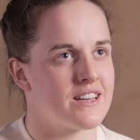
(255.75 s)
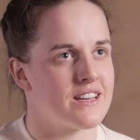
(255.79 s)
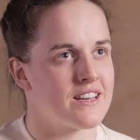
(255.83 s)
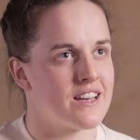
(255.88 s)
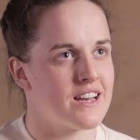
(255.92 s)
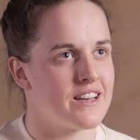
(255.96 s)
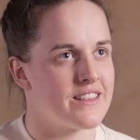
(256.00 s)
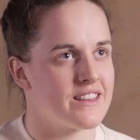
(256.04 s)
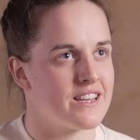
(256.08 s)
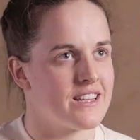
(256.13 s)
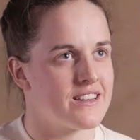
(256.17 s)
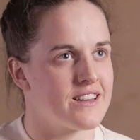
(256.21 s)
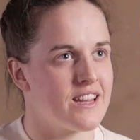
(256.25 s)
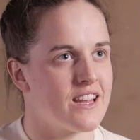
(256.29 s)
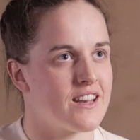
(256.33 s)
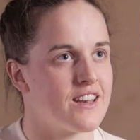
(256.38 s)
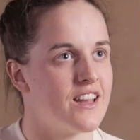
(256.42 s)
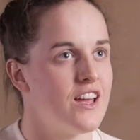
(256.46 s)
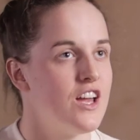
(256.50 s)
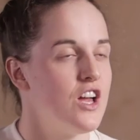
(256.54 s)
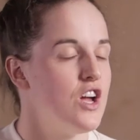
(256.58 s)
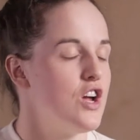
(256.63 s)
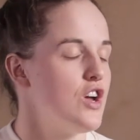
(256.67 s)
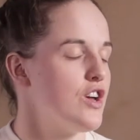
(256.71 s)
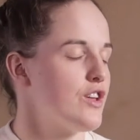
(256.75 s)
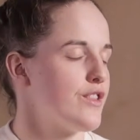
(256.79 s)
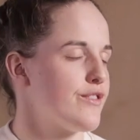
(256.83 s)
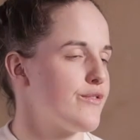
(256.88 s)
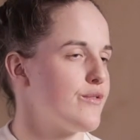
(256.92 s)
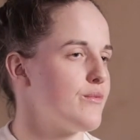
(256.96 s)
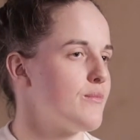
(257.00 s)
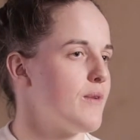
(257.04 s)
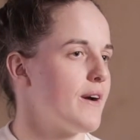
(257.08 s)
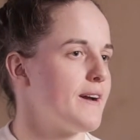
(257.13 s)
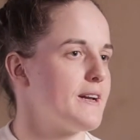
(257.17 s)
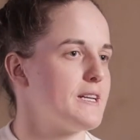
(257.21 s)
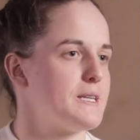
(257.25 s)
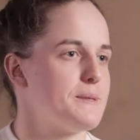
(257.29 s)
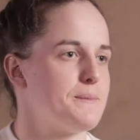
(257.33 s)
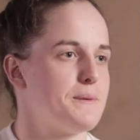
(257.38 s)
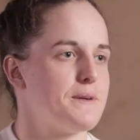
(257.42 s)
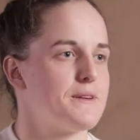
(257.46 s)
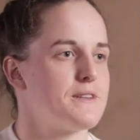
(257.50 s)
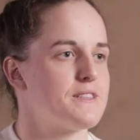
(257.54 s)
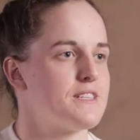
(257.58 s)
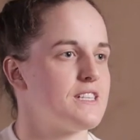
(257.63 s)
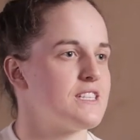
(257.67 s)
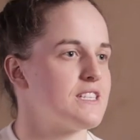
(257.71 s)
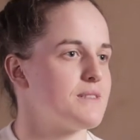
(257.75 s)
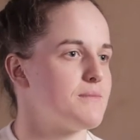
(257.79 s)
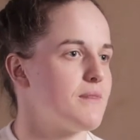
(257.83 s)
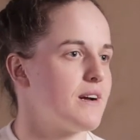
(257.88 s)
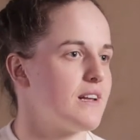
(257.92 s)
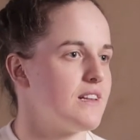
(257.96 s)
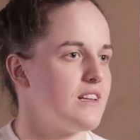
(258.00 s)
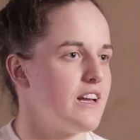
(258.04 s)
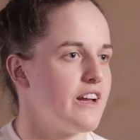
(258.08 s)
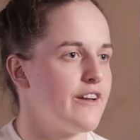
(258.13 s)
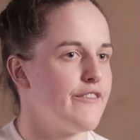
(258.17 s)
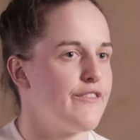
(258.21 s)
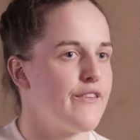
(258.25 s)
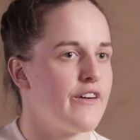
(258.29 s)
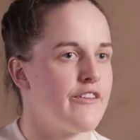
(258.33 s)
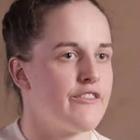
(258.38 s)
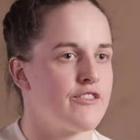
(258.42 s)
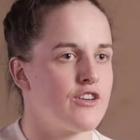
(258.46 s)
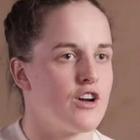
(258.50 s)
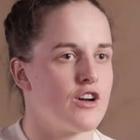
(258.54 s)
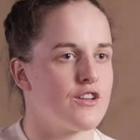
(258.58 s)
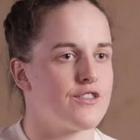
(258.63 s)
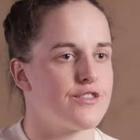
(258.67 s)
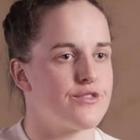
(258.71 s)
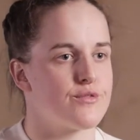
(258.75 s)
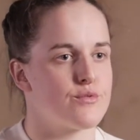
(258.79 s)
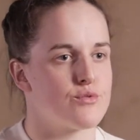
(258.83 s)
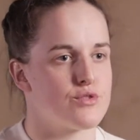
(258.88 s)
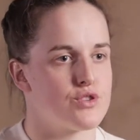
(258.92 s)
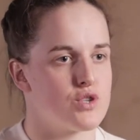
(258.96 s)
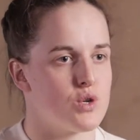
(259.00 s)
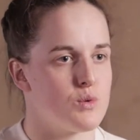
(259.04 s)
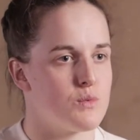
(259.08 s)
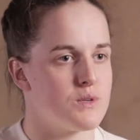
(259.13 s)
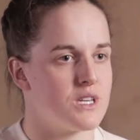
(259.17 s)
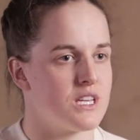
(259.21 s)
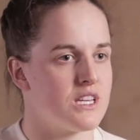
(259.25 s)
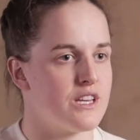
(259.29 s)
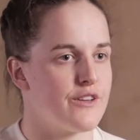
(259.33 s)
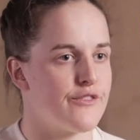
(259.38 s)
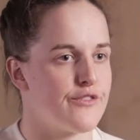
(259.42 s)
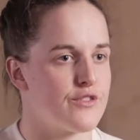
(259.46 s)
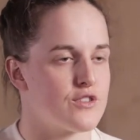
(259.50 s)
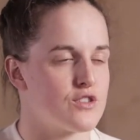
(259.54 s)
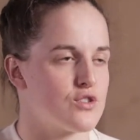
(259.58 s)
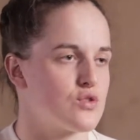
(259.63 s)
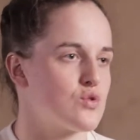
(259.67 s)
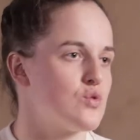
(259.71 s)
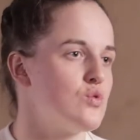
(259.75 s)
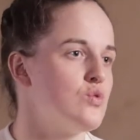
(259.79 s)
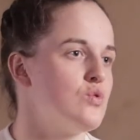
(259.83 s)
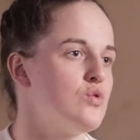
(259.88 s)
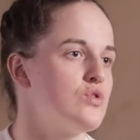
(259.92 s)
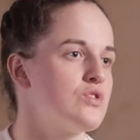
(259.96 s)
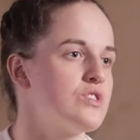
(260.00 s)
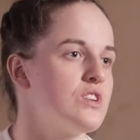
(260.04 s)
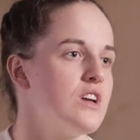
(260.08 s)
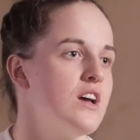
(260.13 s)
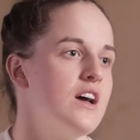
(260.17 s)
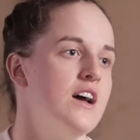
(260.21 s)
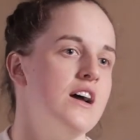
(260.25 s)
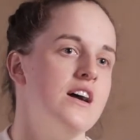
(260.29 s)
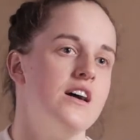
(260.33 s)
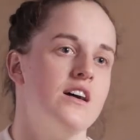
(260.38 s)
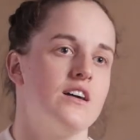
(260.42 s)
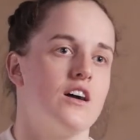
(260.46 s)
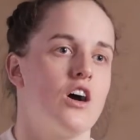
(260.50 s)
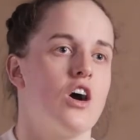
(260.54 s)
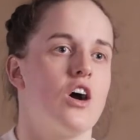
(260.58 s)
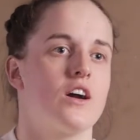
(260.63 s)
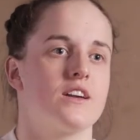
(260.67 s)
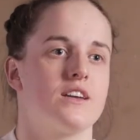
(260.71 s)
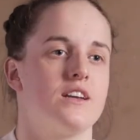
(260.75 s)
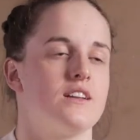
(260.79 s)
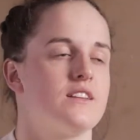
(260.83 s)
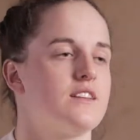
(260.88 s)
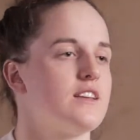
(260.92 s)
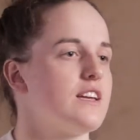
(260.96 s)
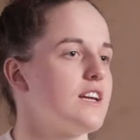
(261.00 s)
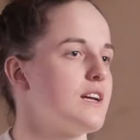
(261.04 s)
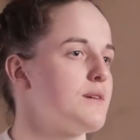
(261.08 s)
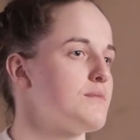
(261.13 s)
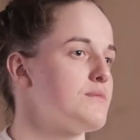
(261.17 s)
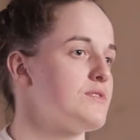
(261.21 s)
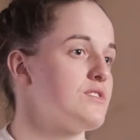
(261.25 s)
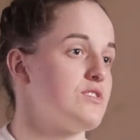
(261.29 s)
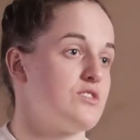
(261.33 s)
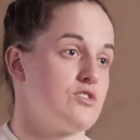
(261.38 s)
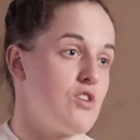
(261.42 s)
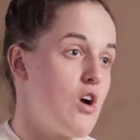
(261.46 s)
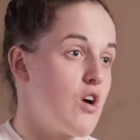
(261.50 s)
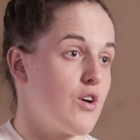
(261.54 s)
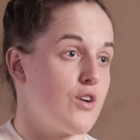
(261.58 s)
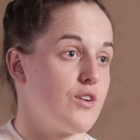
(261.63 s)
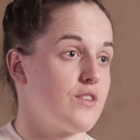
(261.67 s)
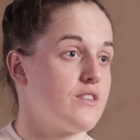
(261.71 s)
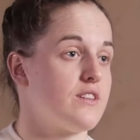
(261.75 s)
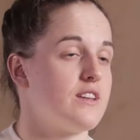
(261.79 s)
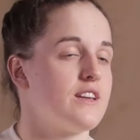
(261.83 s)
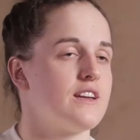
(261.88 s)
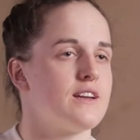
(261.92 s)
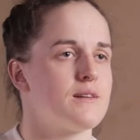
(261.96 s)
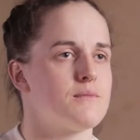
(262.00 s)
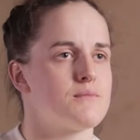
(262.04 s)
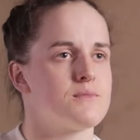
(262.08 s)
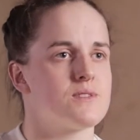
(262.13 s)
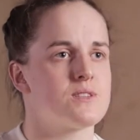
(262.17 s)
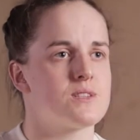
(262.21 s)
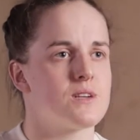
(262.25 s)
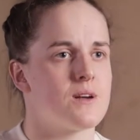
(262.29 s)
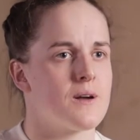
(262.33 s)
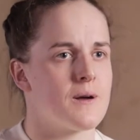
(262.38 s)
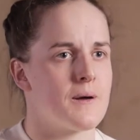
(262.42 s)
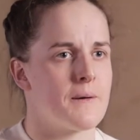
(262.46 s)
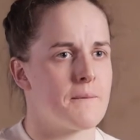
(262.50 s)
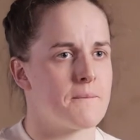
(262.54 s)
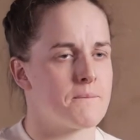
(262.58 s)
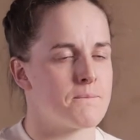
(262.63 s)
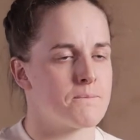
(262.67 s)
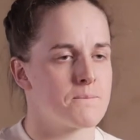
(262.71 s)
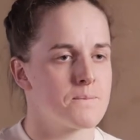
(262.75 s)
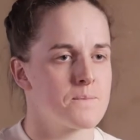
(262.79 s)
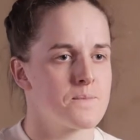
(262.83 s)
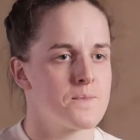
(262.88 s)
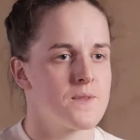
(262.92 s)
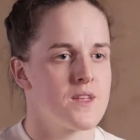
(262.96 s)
And I think that through my experiences in my life, I've gone through so many different schools, hockey teams, soccer teams, um,